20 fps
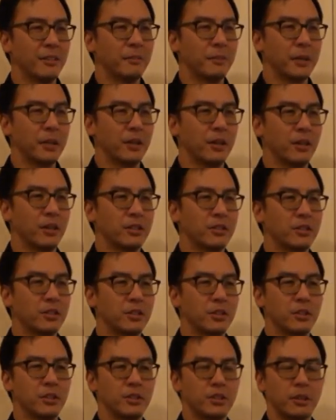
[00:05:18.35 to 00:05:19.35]
Because, you
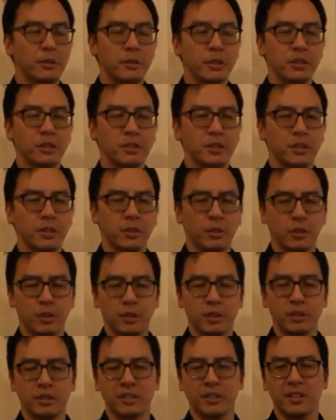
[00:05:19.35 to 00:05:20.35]
know, sometimes they say, oh,
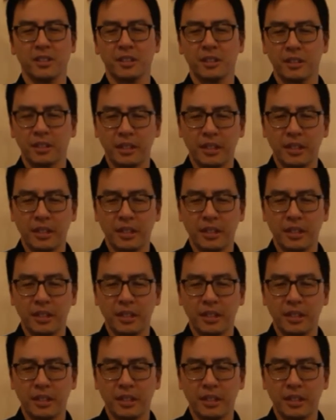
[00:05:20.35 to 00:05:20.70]
there's another